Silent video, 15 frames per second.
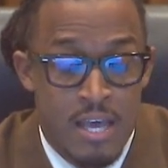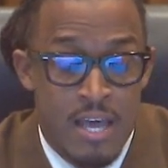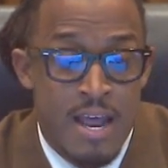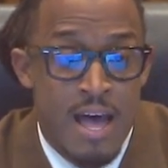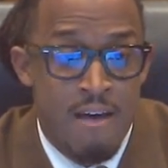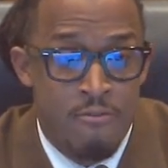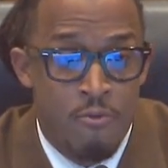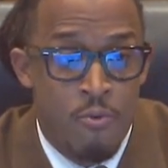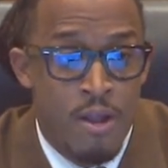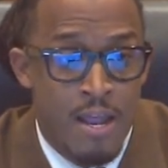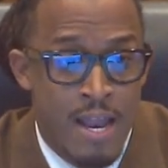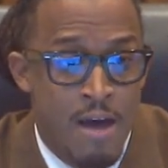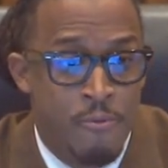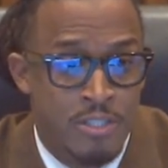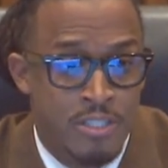And I, for one,
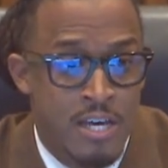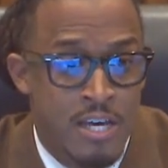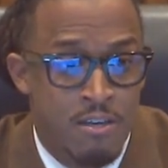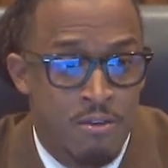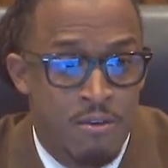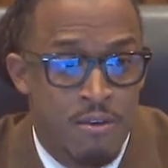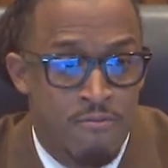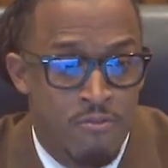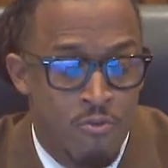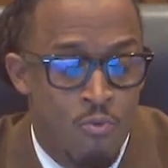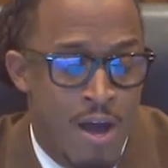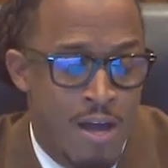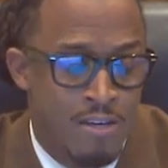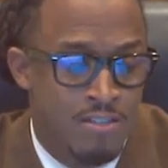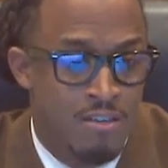and I would tell you, if you
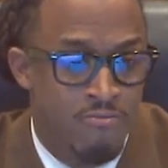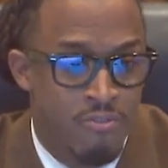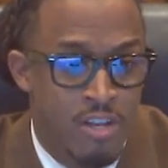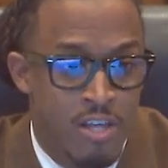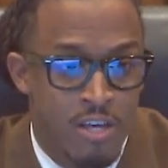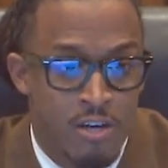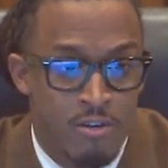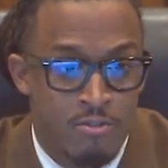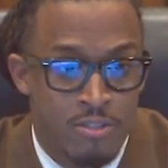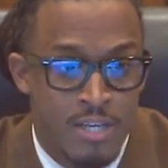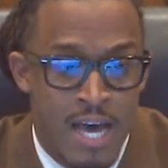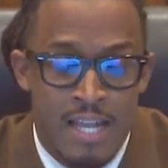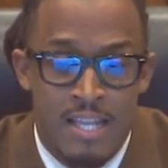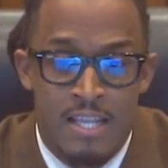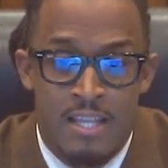watch the videos,
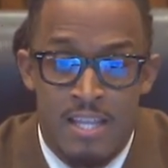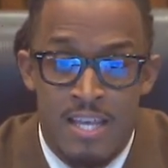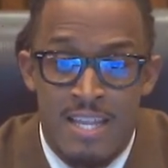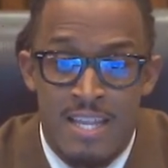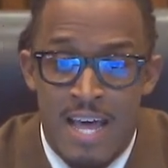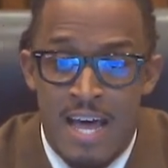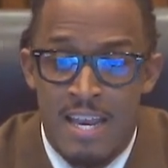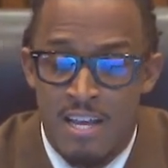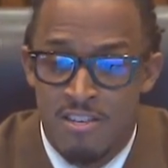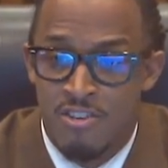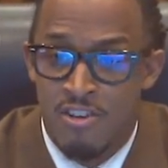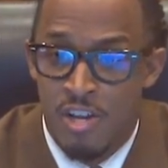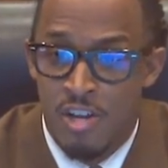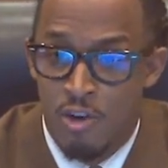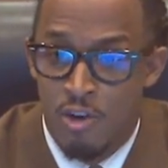I did not
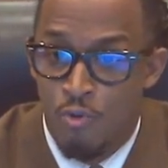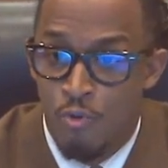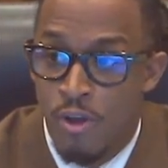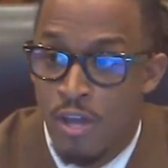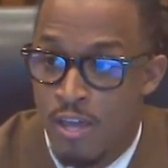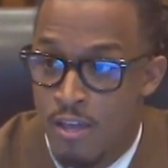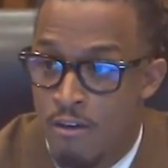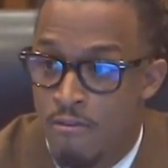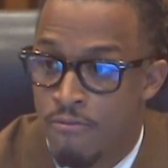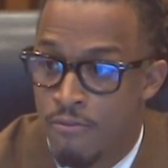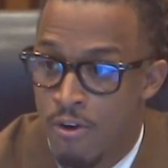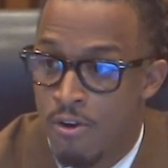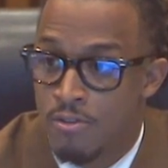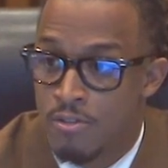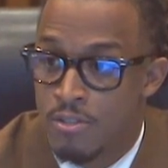necessarily agree at
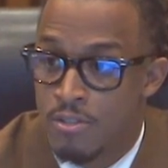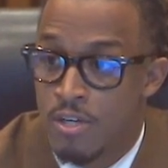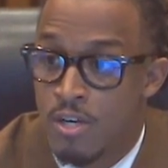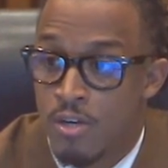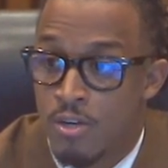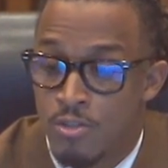first